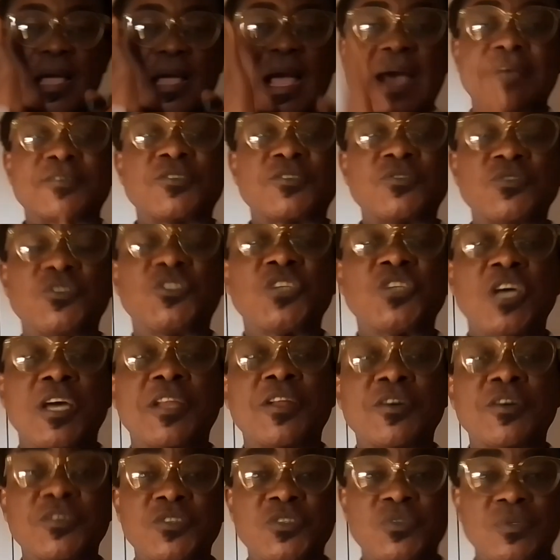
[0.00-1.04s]
as you
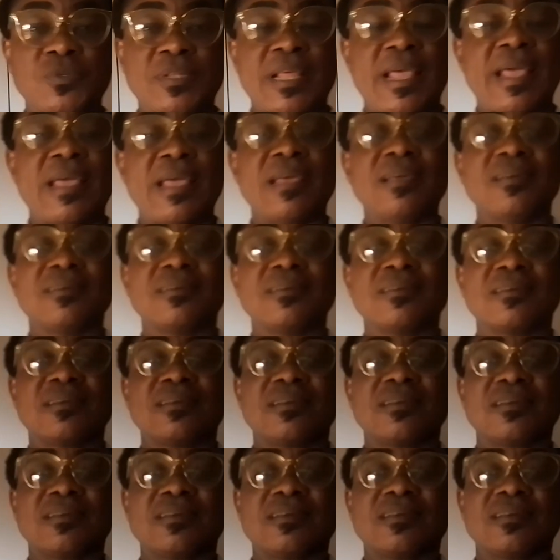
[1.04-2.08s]
join us today
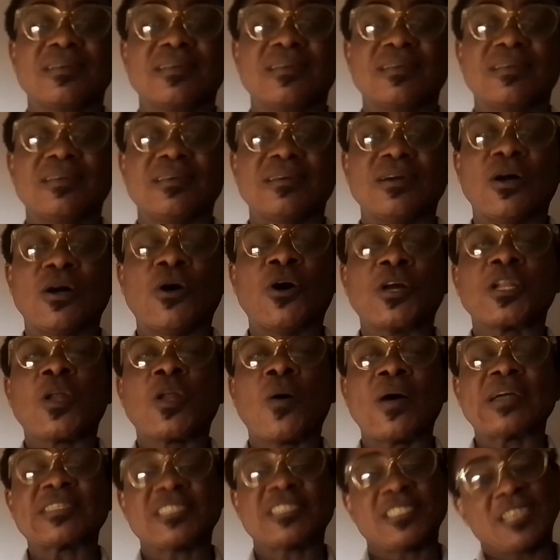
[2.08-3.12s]
on
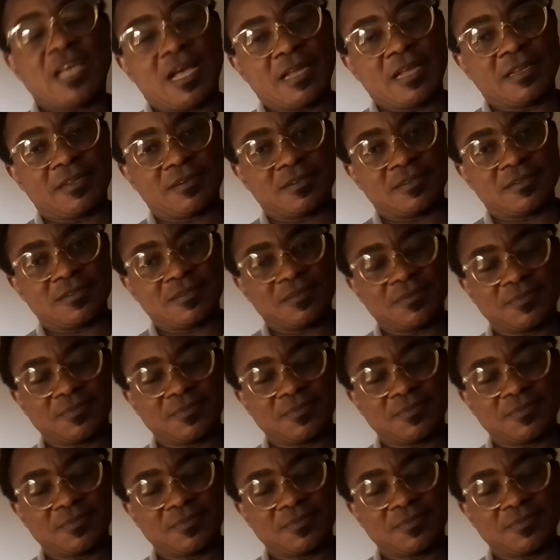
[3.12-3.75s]
our channel.